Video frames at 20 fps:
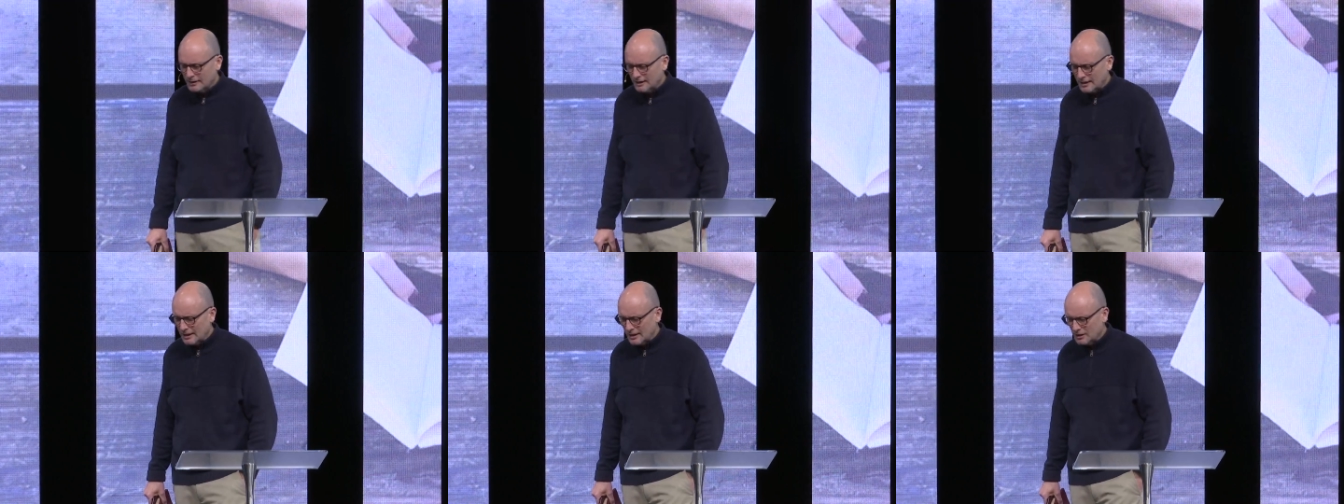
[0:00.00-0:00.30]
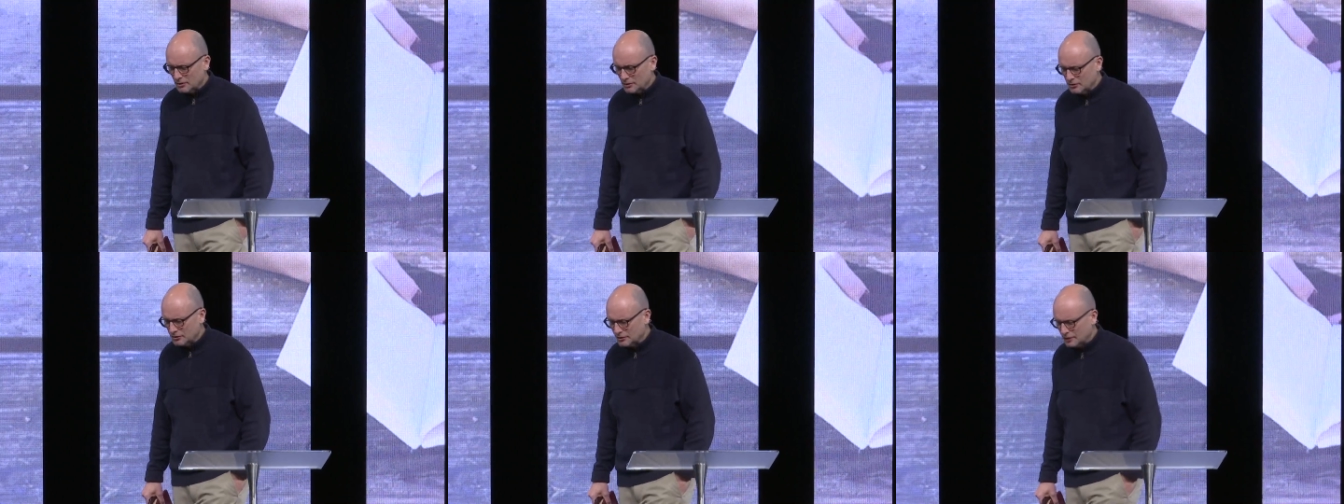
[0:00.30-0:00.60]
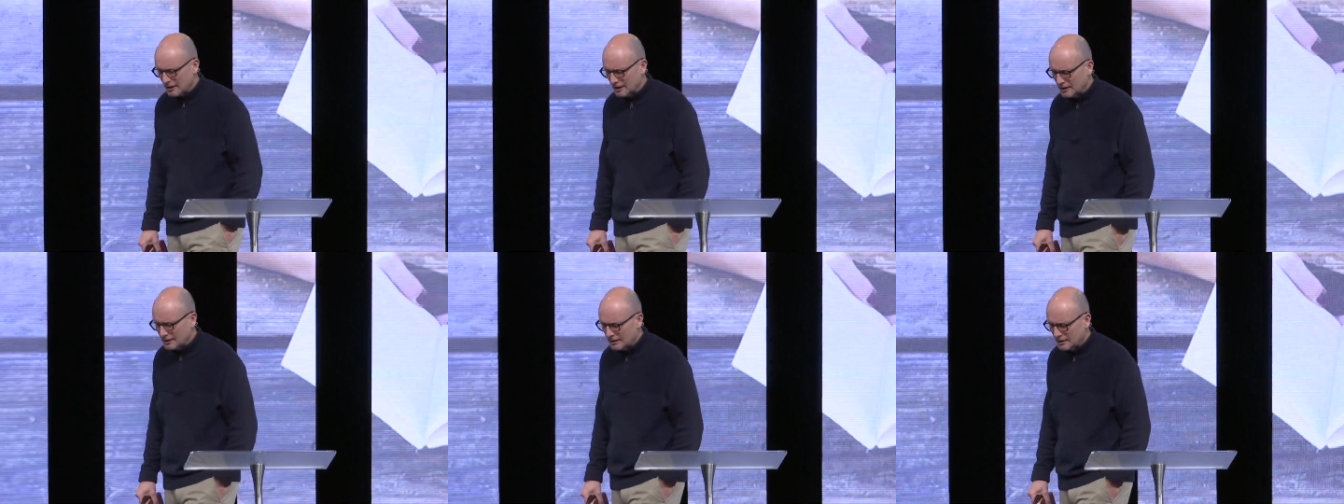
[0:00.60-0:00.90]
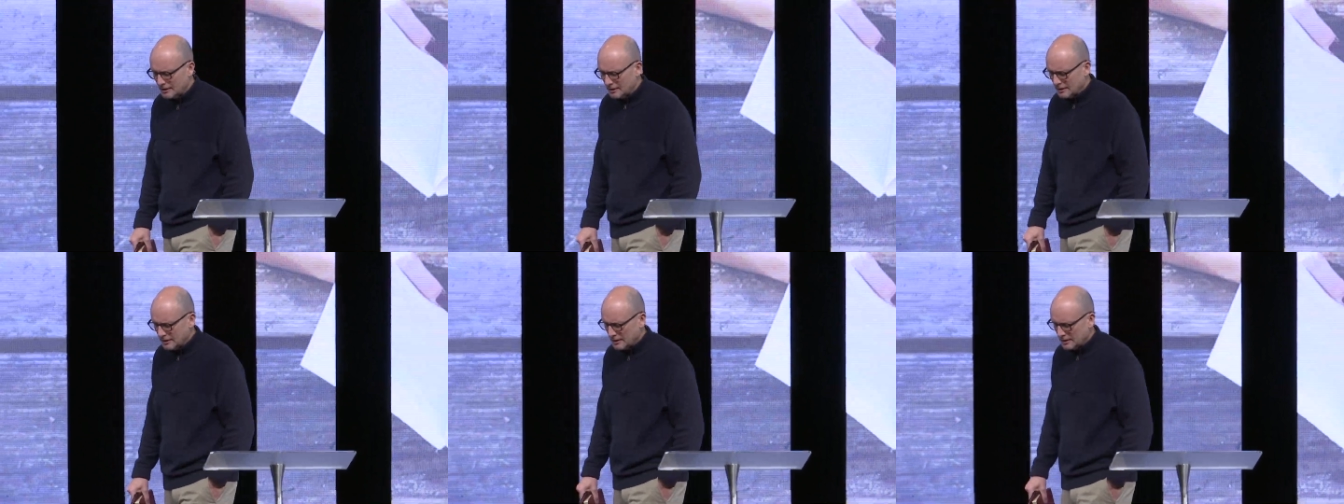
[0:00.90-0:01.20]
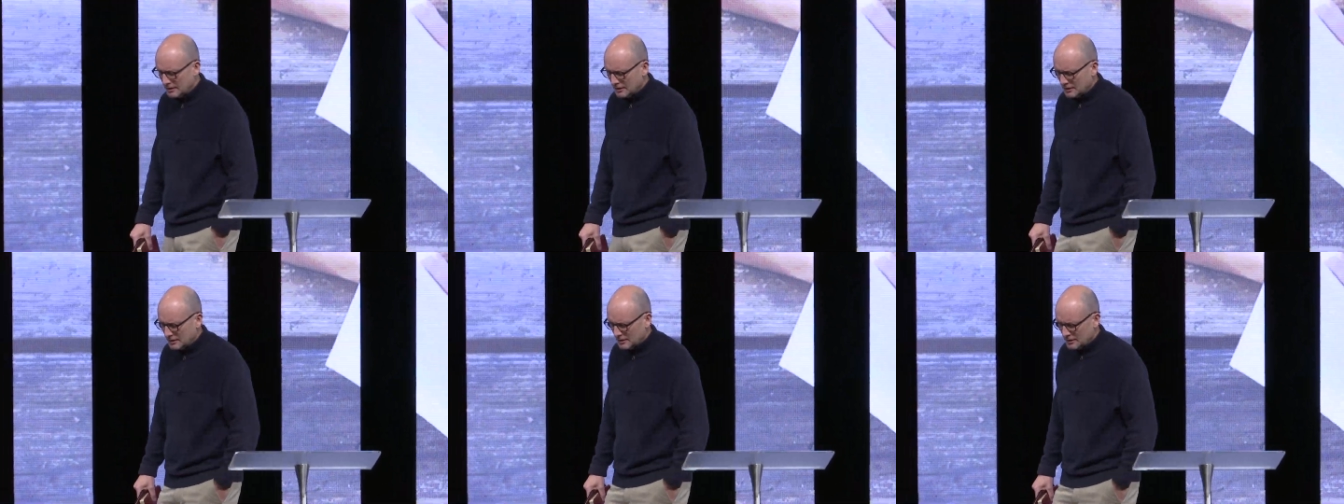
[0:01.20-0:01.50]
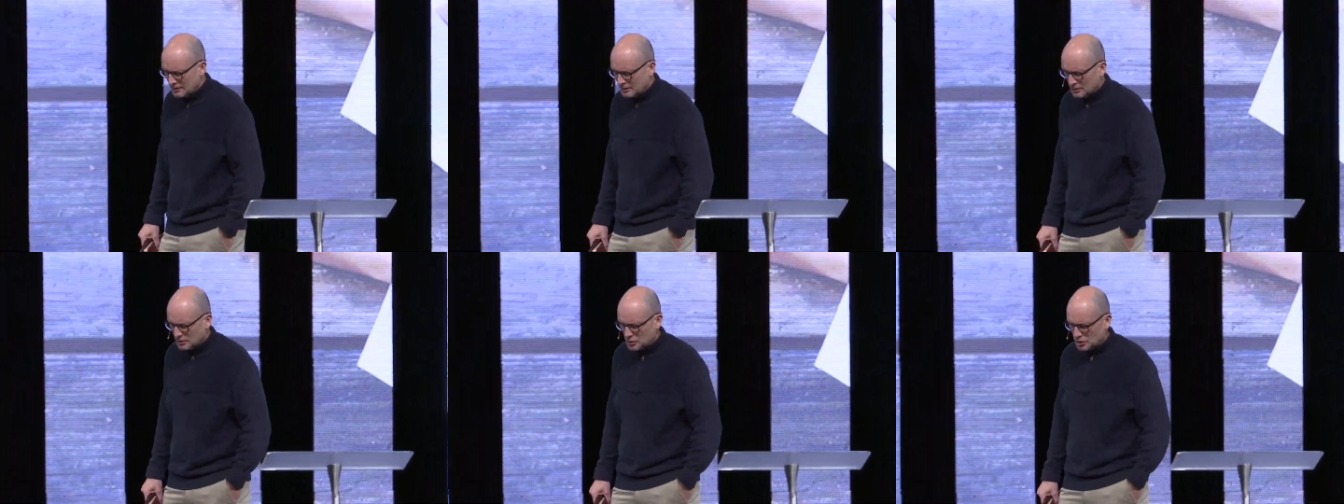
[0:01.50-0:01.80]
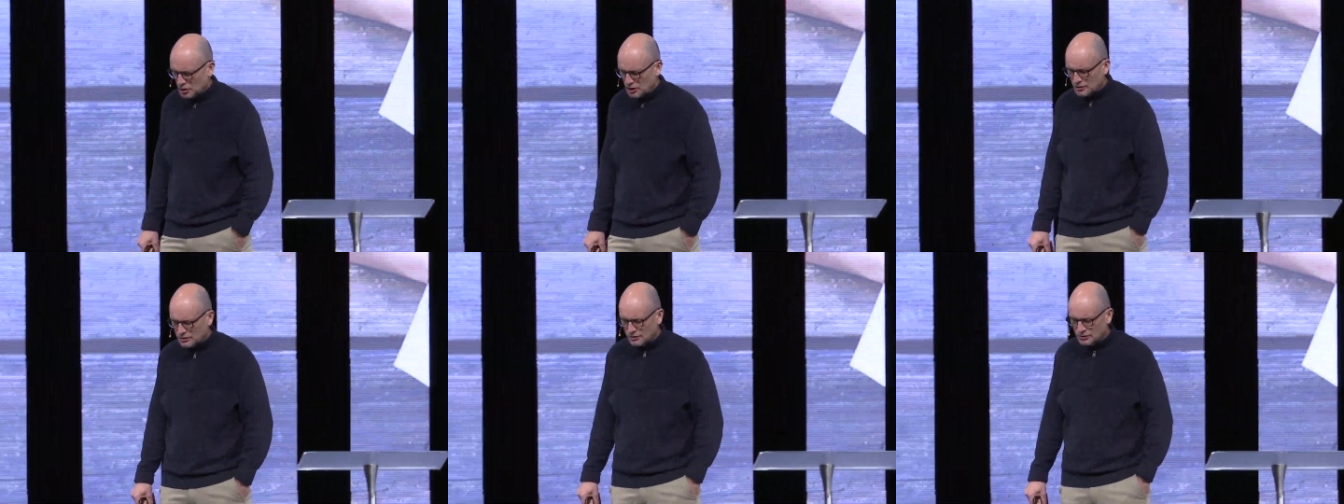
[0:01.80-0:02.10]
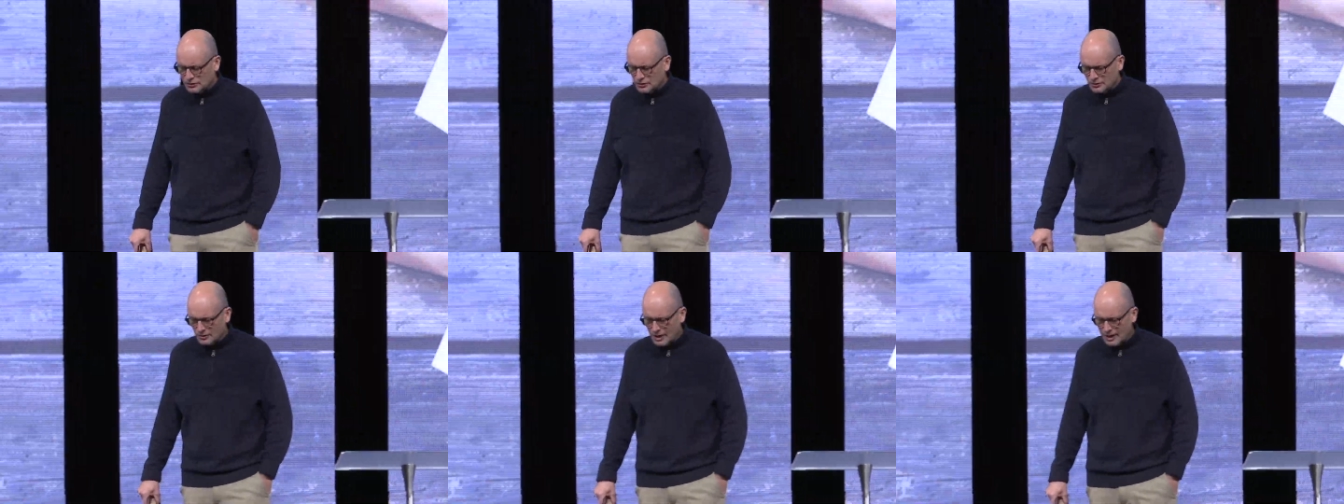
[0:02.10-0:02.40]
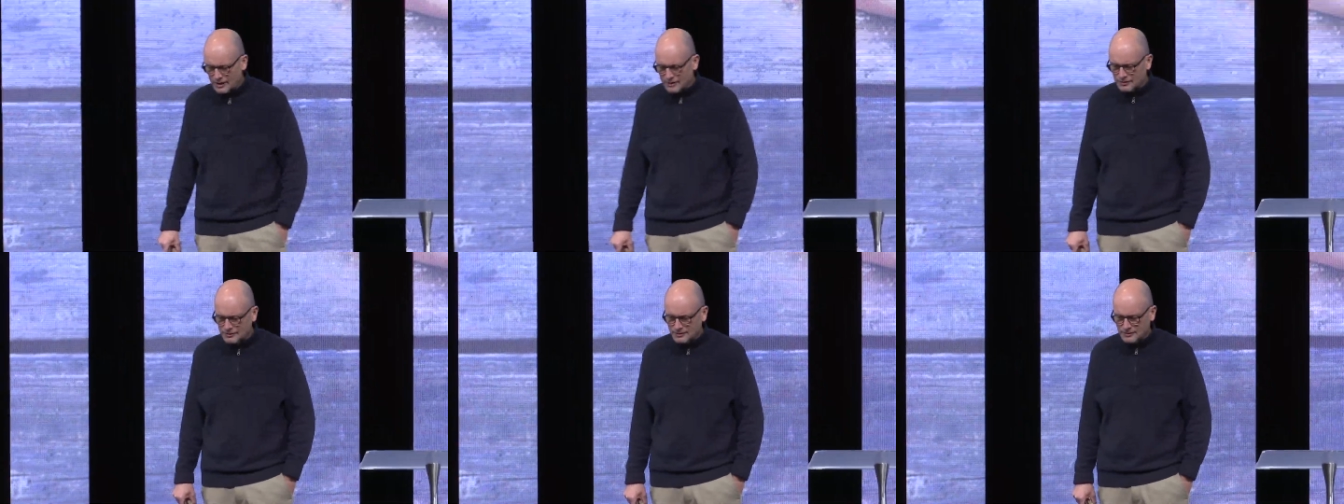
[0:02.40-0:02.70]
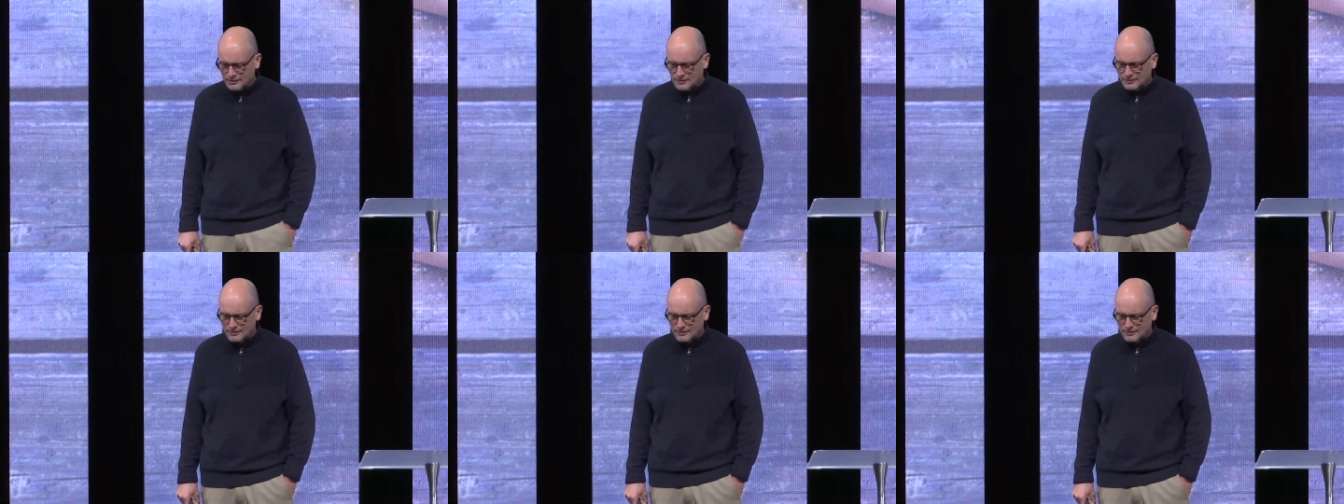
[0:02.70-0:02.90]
in your Son, Jesus Christ.